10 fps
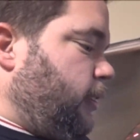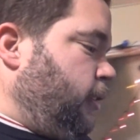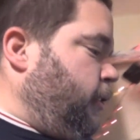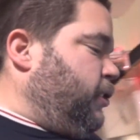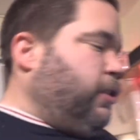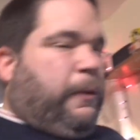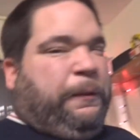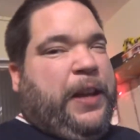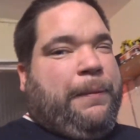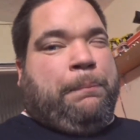And I sort of
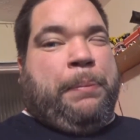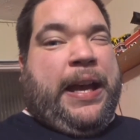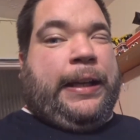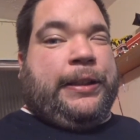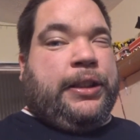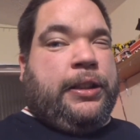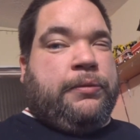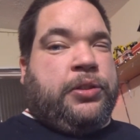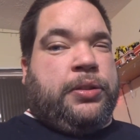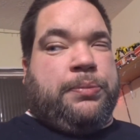felt bad, you
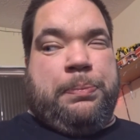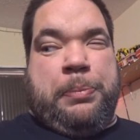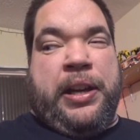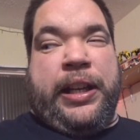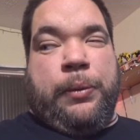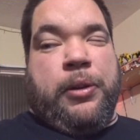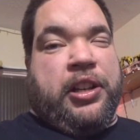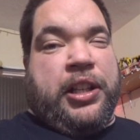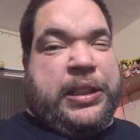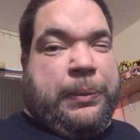know, just buying
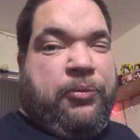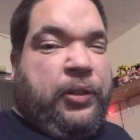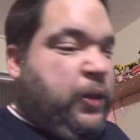one item for